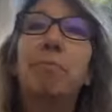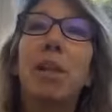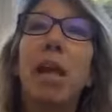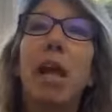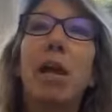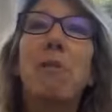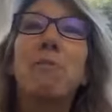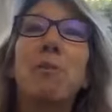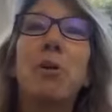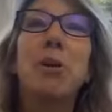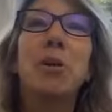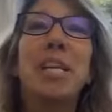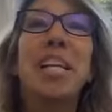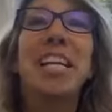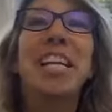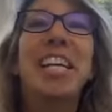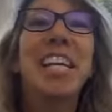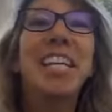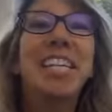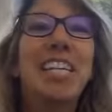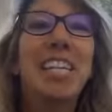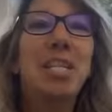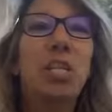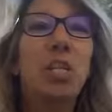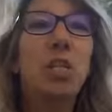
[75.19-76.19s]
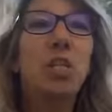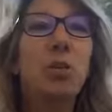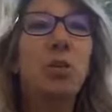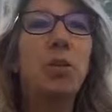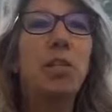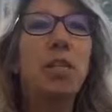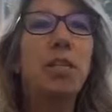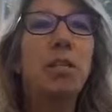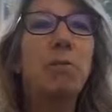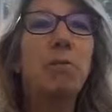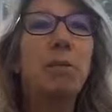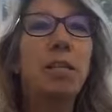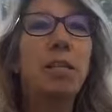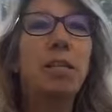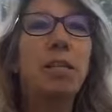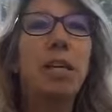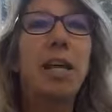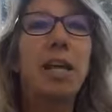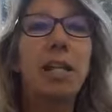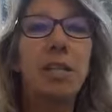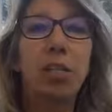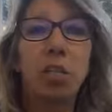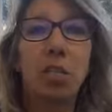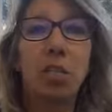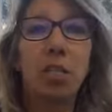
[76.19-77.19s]
I'm going to get into it, but
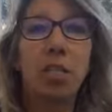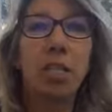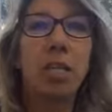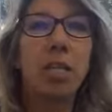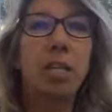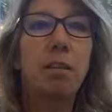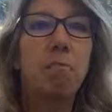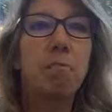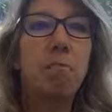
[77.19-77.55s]
I just had